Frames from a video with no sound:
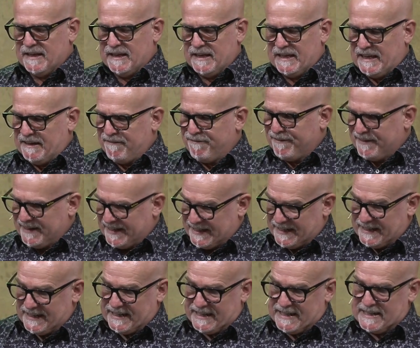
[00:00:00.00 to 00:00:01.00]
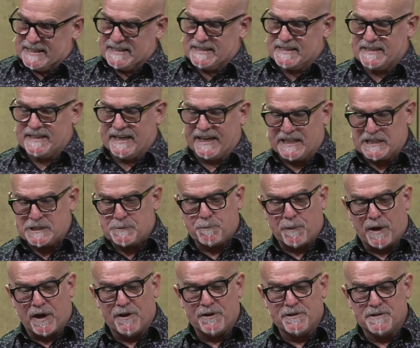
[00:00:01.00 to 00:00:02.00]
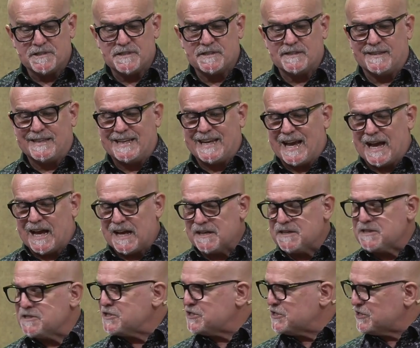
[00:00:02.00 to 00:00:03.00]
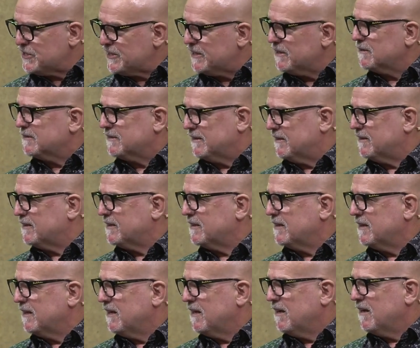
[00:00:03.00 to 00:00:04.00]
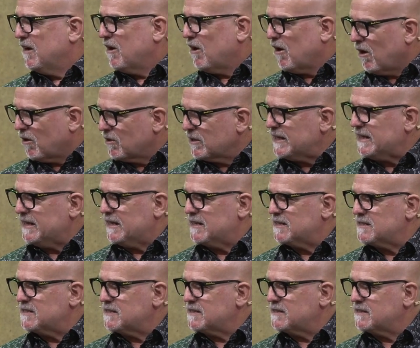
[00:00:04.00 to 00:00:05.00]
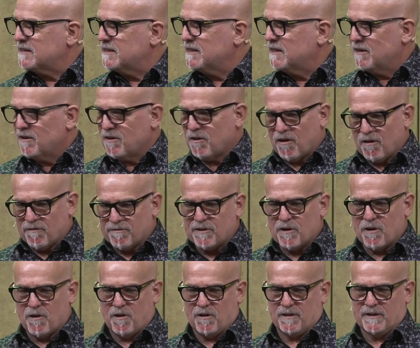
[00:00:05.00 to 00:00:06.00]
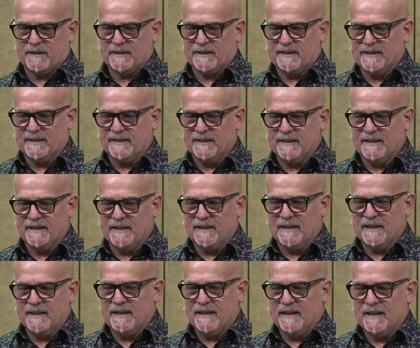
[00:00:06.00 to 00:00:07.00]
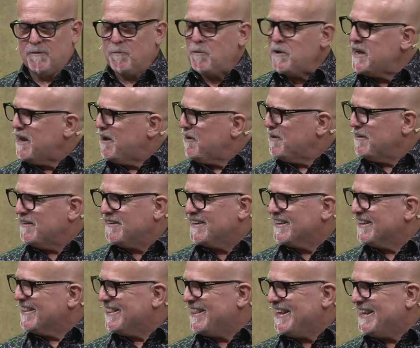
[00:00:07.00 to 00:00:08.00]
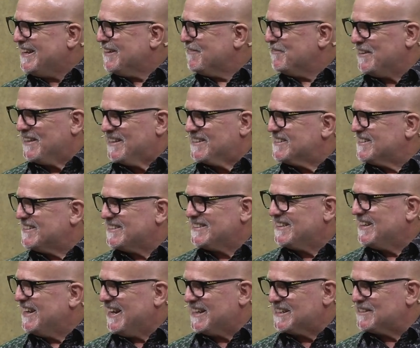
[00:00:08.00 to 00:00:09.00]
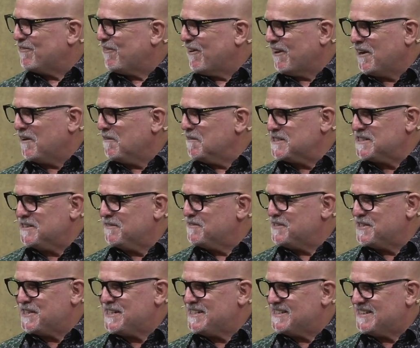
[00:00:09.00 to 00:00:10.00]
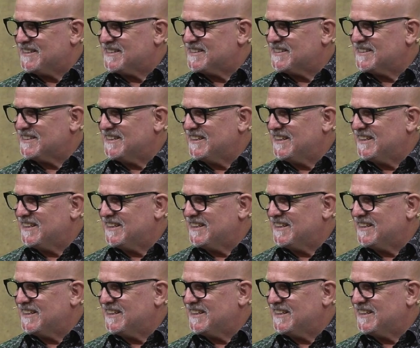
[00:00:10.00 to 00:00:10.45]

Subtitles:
if he is exposed to the unshielded holiness of God. We don't think of this as followers of Jesus.